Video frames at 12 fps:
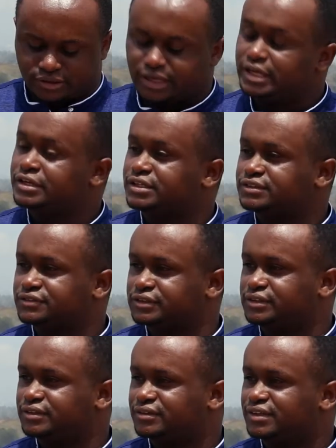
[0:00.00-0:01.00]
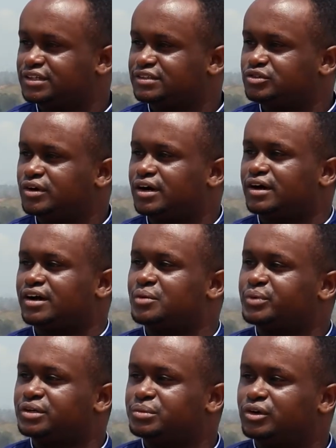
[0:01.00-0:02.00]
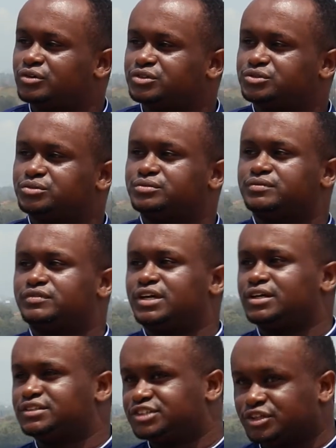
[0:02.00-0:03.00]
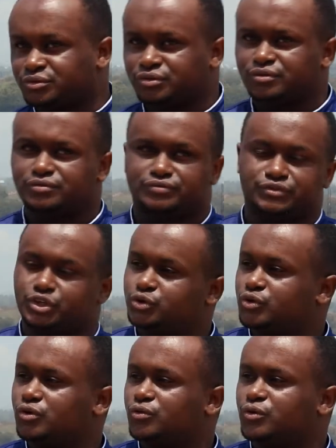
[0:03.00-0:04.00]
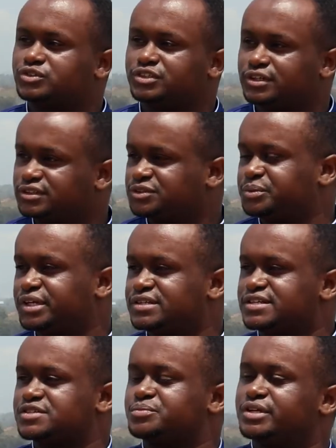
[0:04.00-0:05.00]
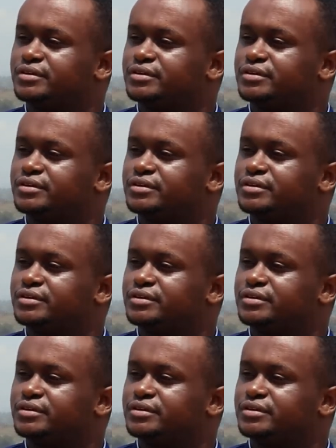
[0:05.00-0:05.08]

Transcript: the industry that your company belongs to, the general view of what your experience has been.